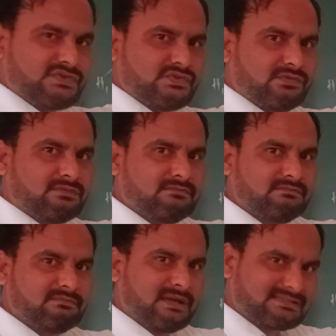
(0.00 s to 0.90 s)
to
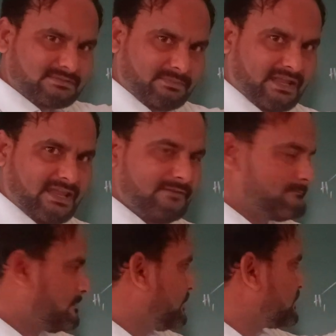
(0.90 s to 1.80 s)
pass a
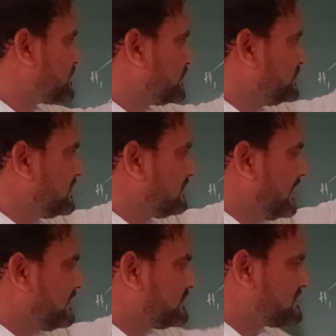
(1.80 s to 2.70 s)
plane through the
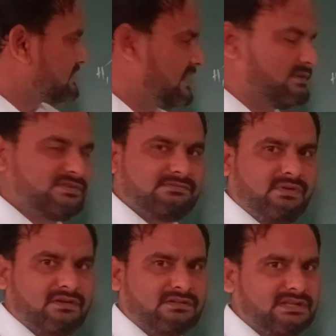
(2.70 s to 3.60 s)
nitrogen hydrogen
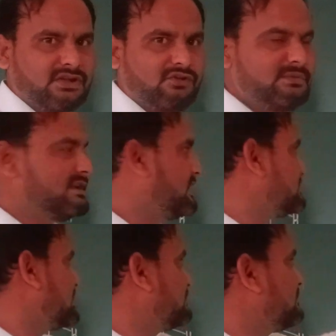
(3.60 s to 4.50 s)
bond. Then how many
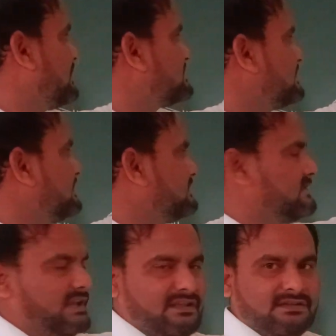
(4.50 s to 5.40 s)
nitrogen hydrogen bonds are there?
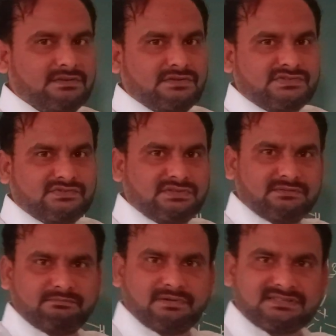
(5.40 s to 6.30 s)
3. So
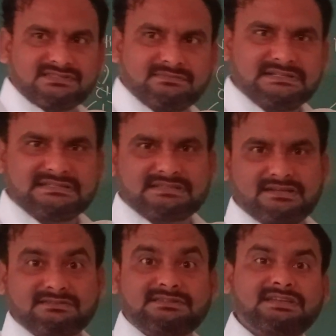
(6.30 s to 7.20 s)
the possibilities
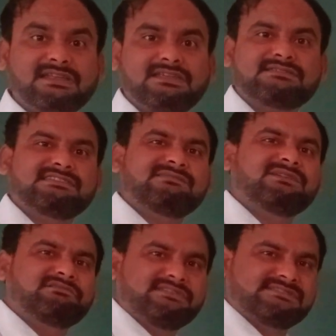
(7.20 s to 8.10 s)
are 3
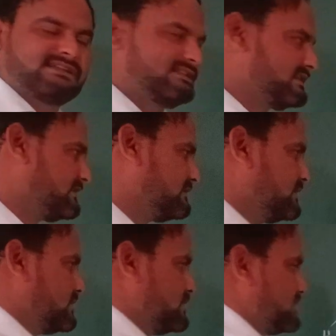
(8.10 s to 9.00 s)
sigma V's are there.
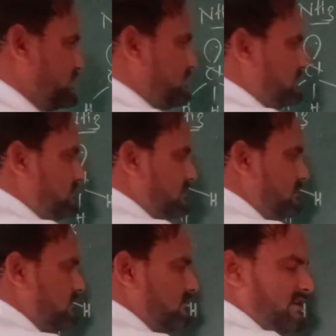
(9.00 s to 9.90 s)
So
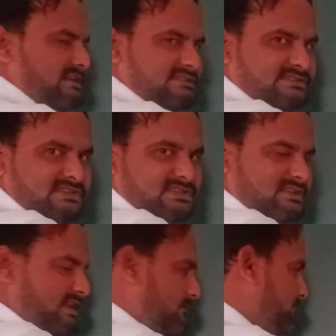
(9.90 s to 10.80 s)
one is a
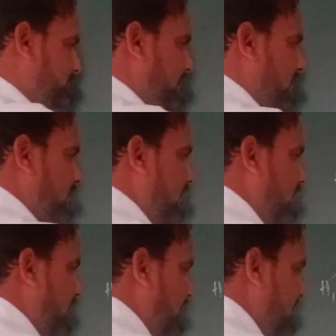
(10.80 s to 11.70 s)
C3,
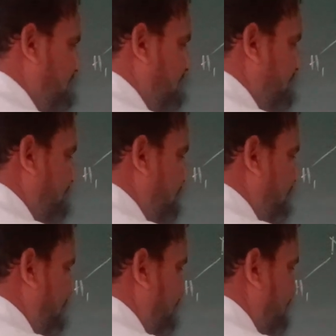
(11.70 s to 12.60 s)

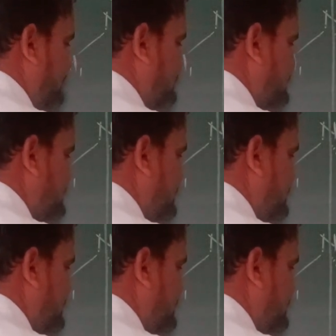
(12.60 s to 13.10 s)
identity, and